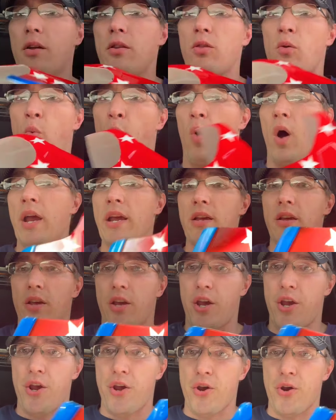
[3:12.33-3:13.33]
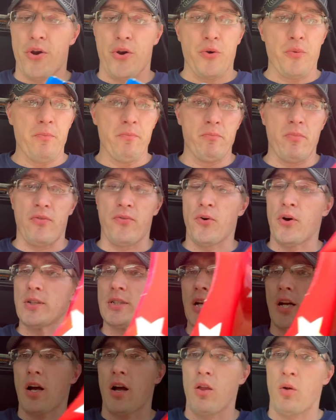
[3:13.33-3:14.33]
white cure before I
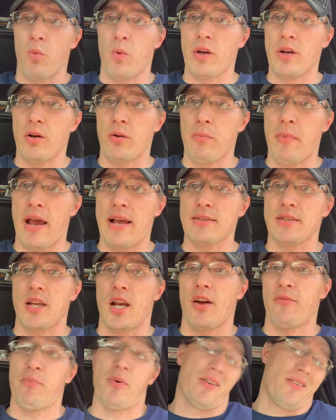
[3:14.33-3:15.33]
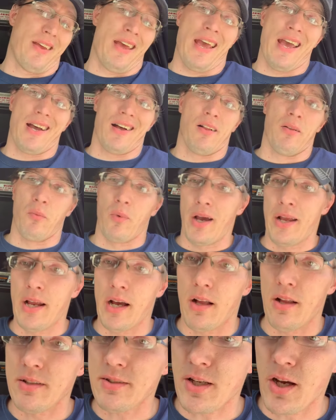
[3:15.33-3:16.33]
take all the window masking off, but hell, why not?
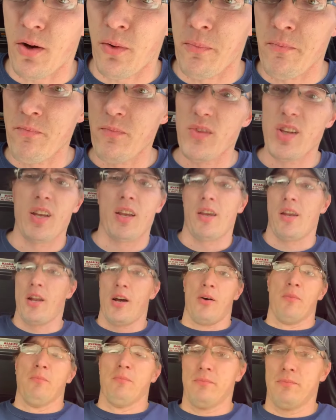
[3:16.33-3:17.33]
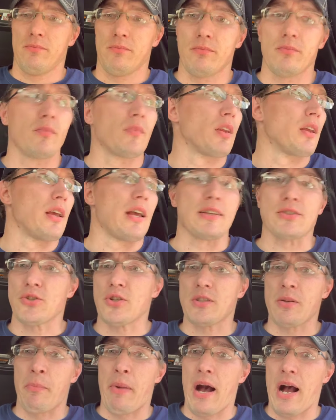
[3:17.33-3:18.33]
Let's go. It's
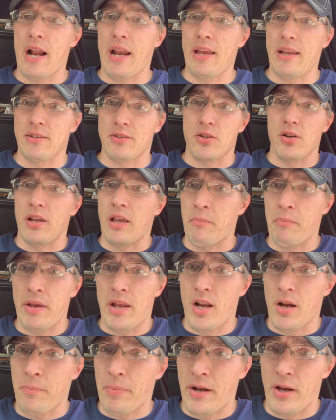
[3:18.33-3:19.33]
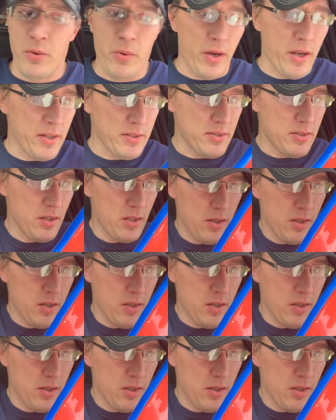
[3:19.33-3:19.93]
just a body. It's going to get beat up anyways.